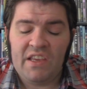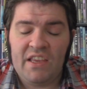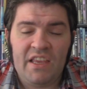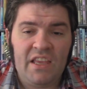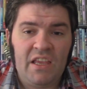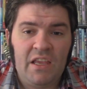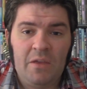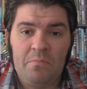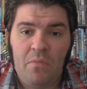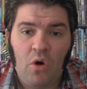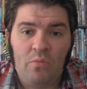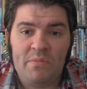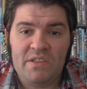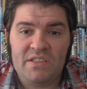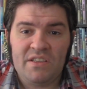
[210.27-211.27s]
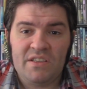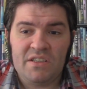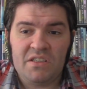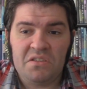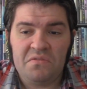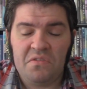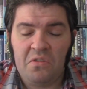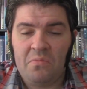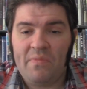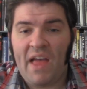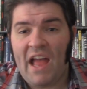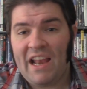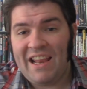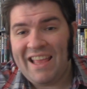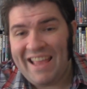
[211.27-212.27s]
key moments in this film
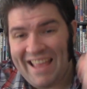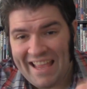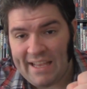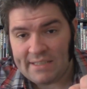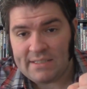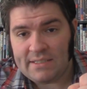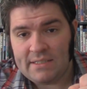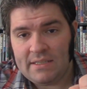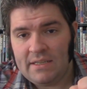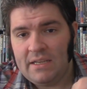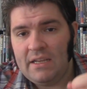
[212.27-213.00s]
that hit